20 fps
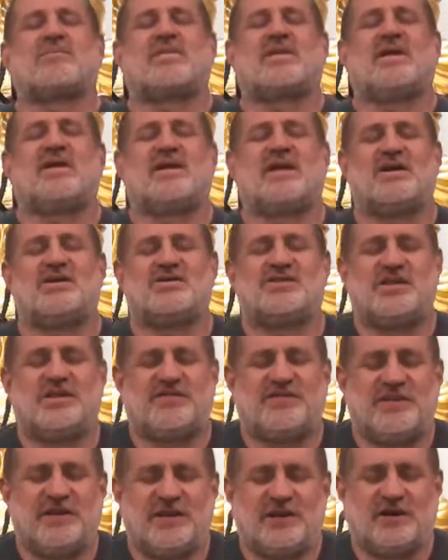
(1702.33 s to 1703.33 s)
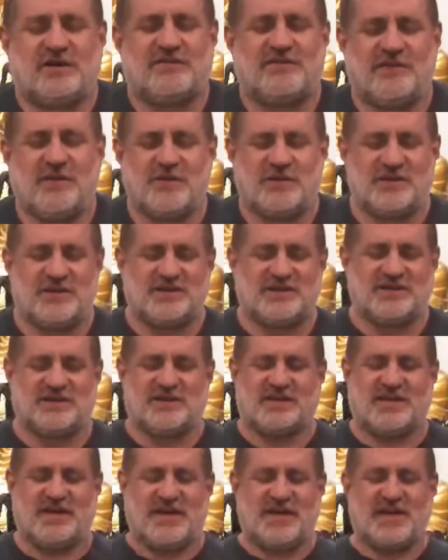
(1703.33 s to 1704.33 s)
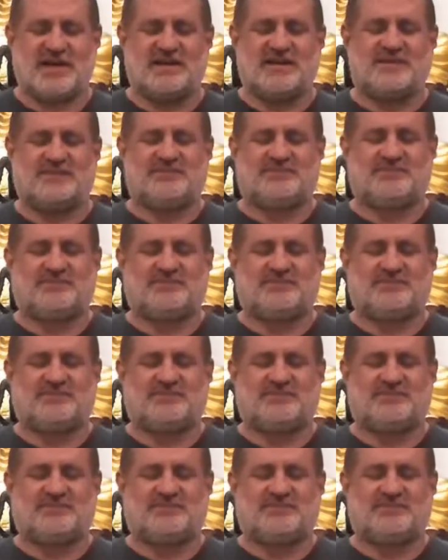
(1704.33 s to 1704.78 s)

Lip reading: And now shifting our focus again,